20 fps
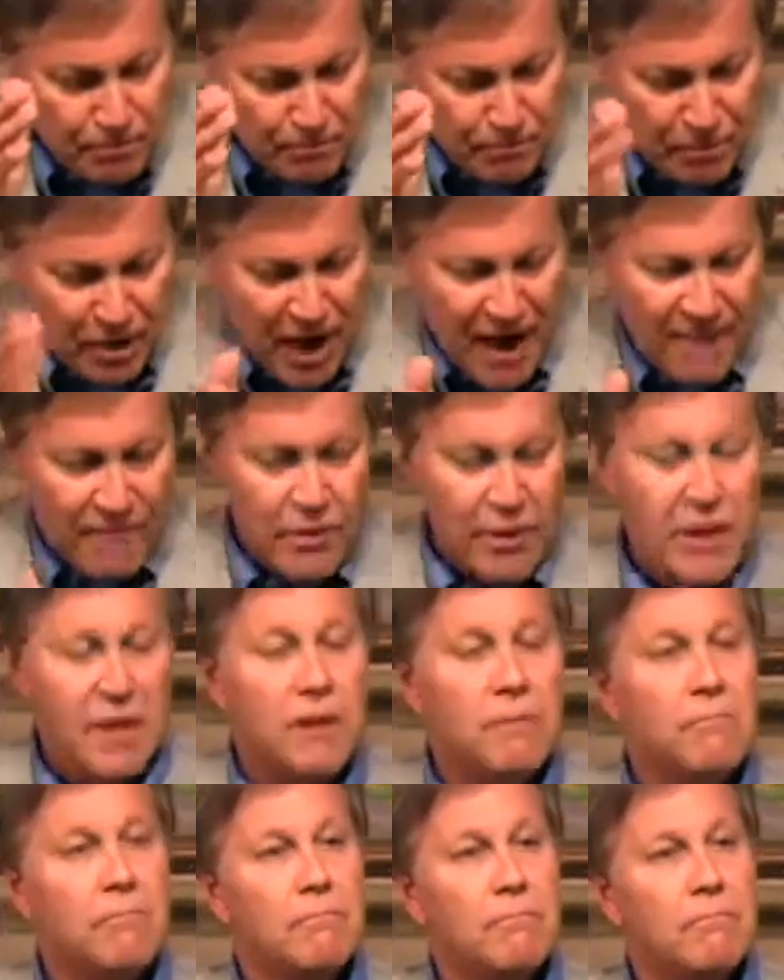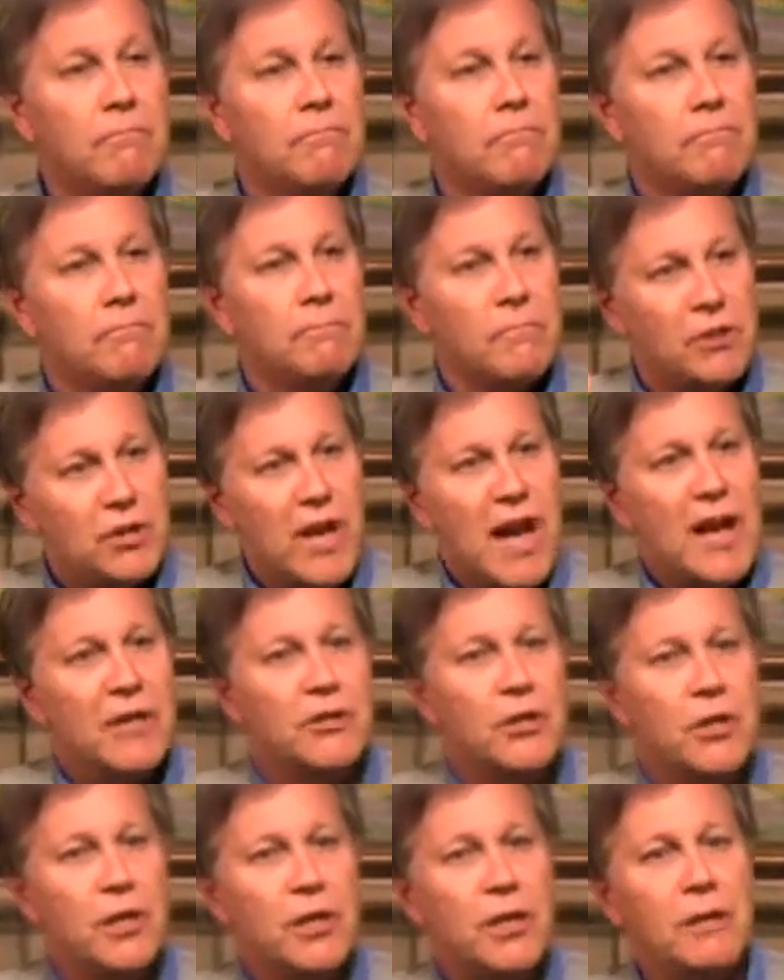Poverty,
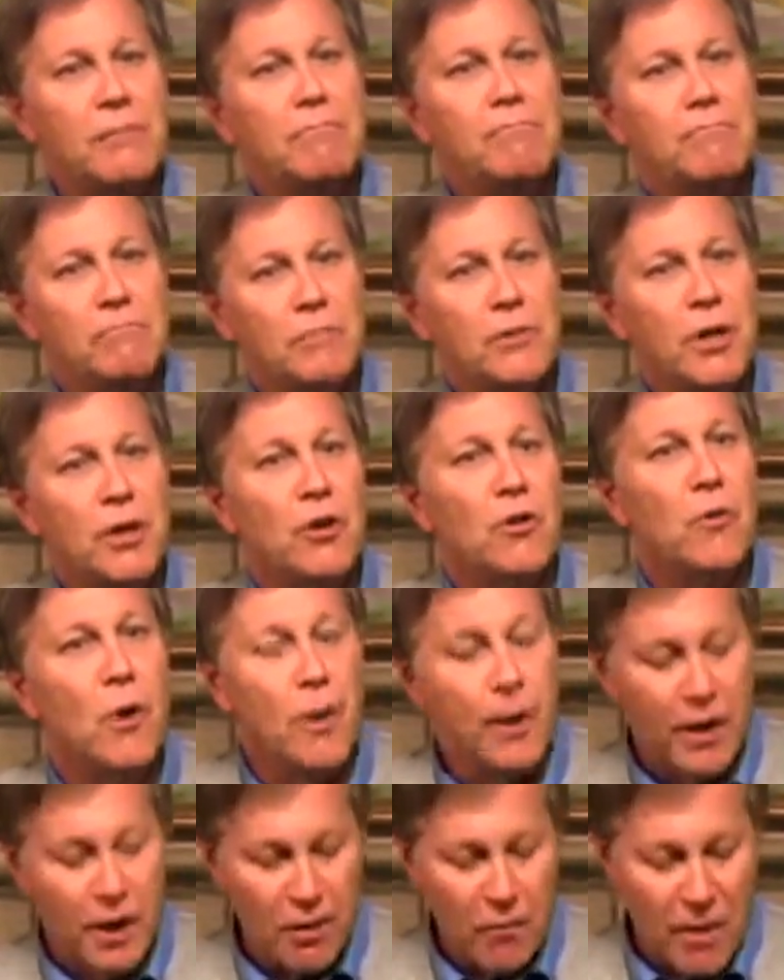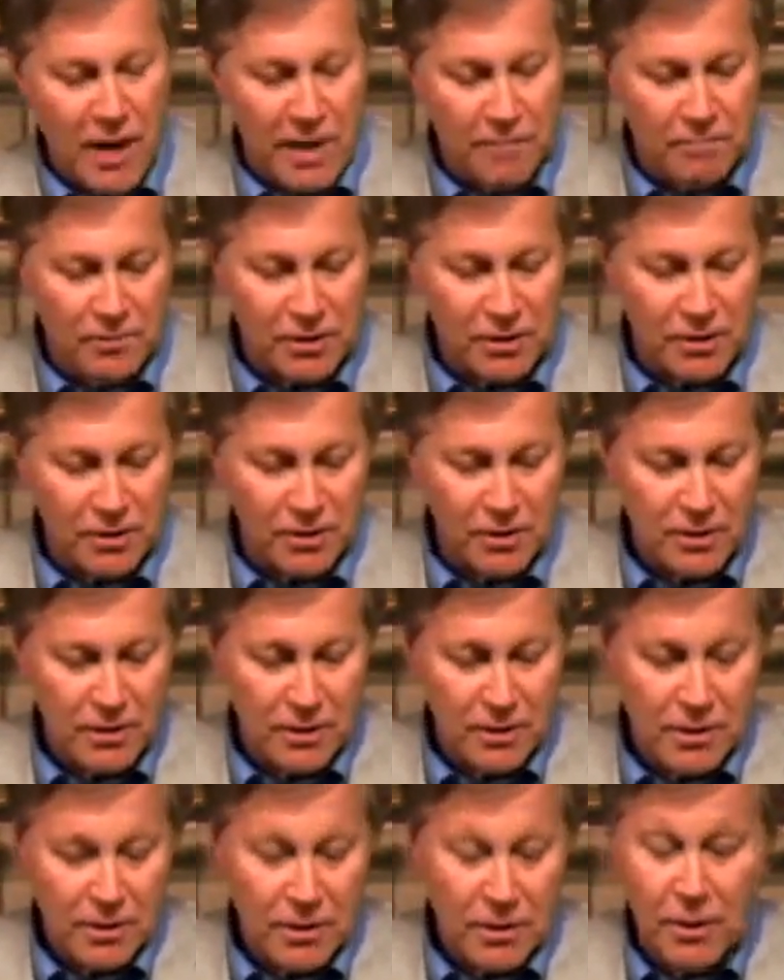chastity, and growing grapes.
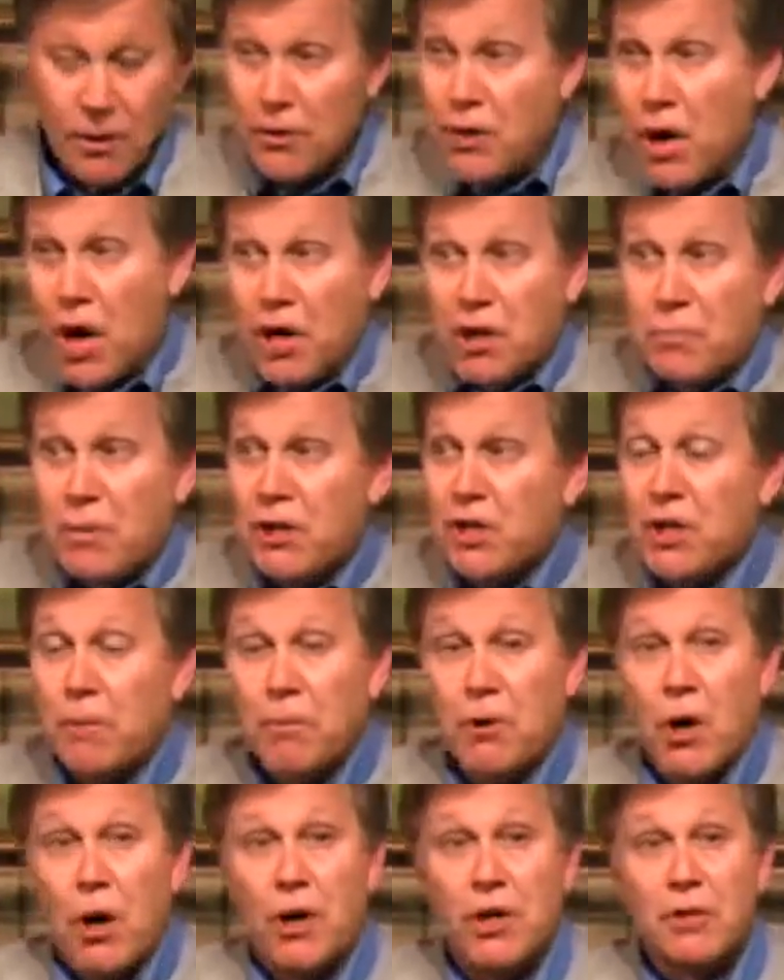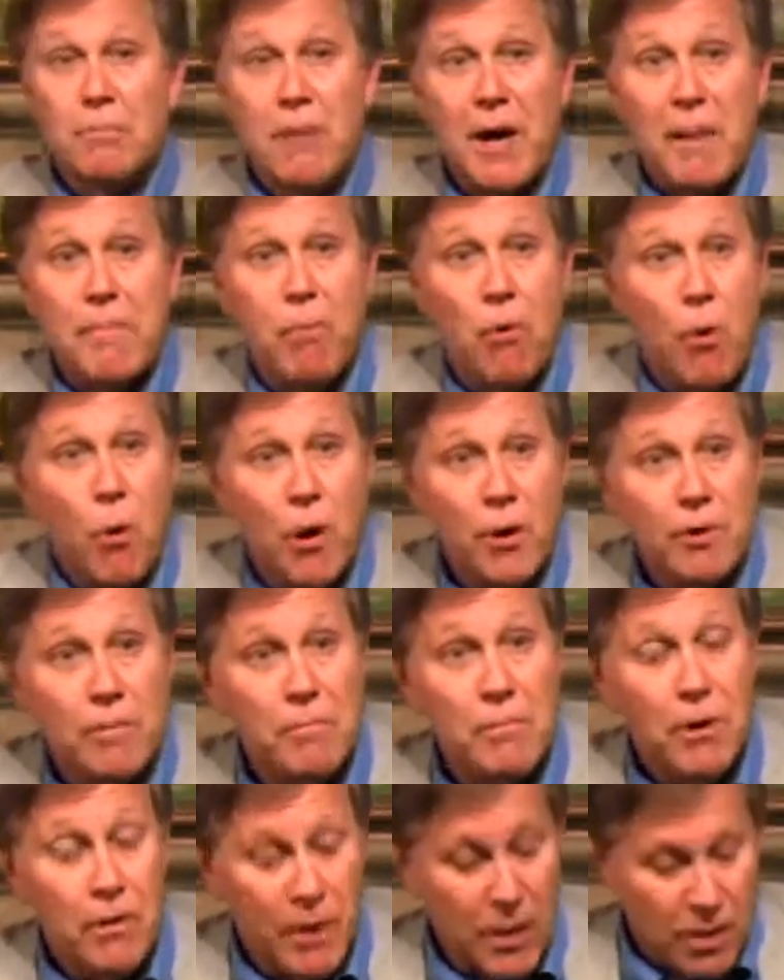The Archbishop calls my port a
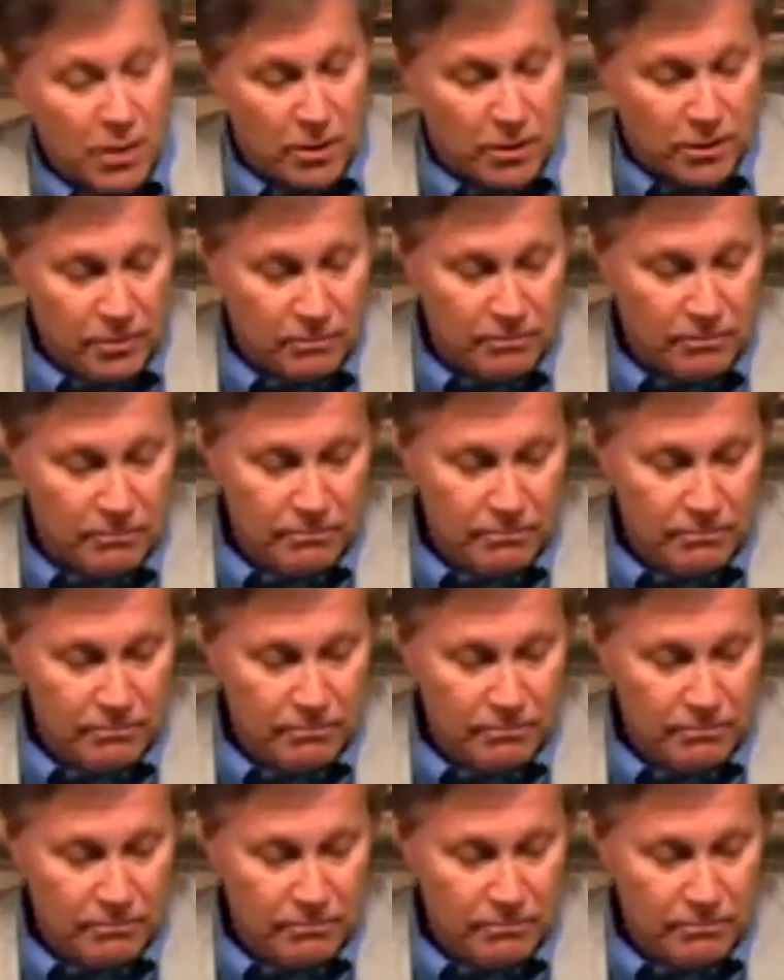miracle.